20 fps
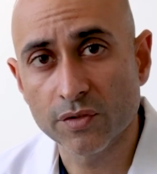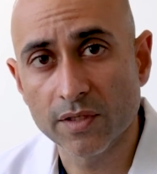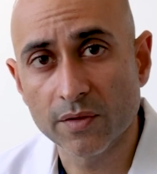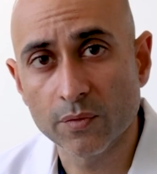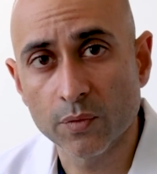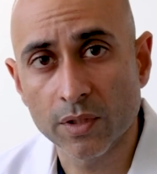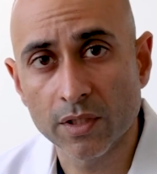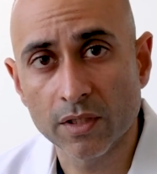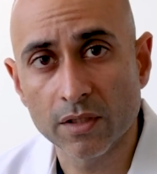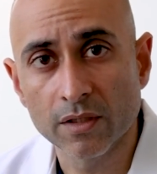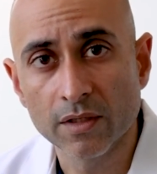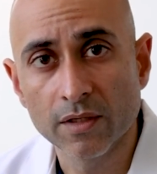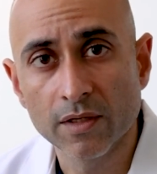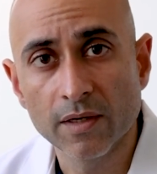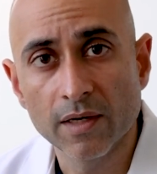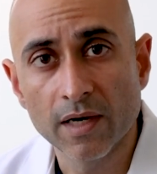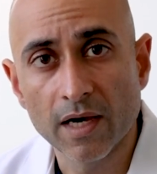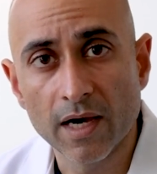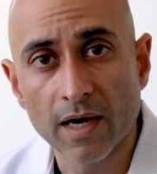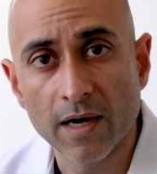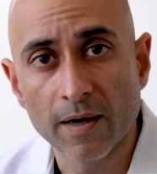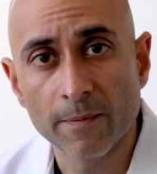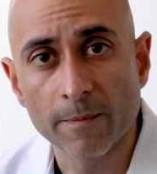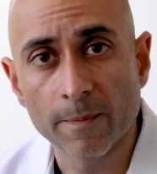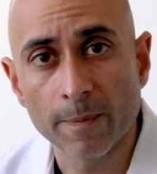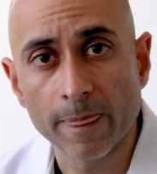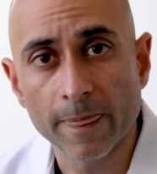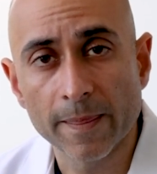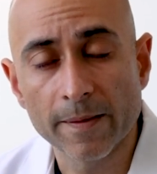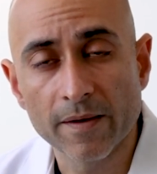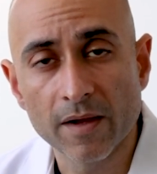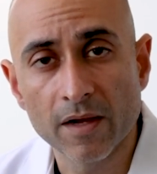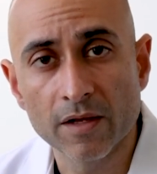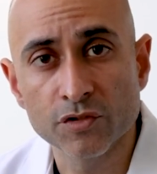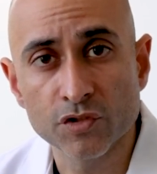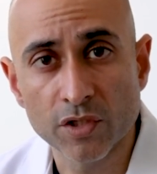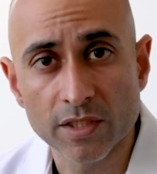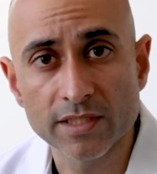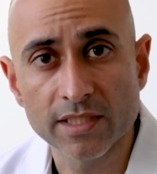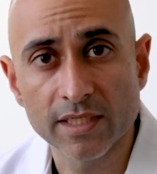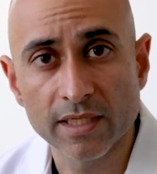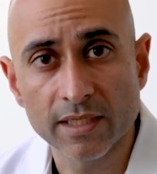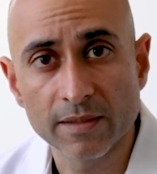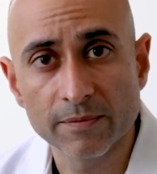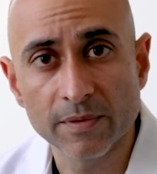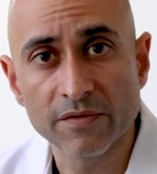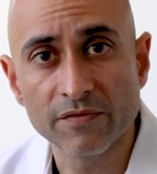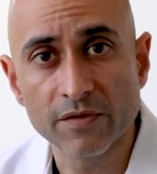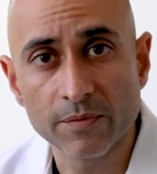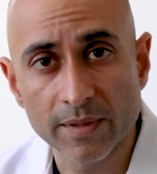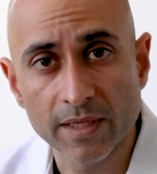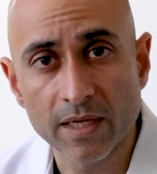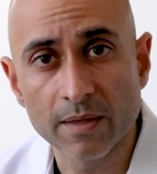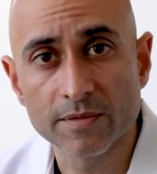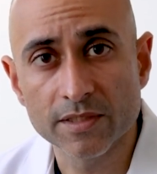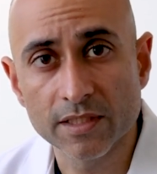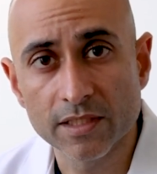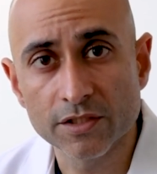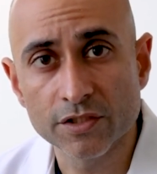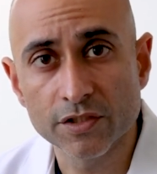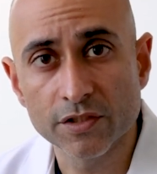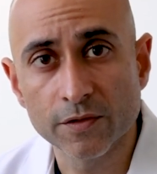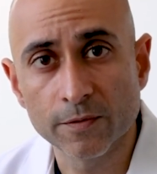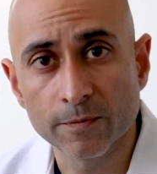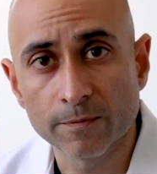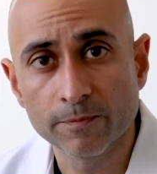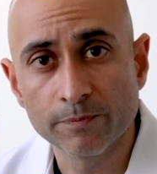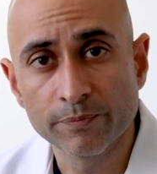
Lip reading: that we're addressing it if it becomes an issue.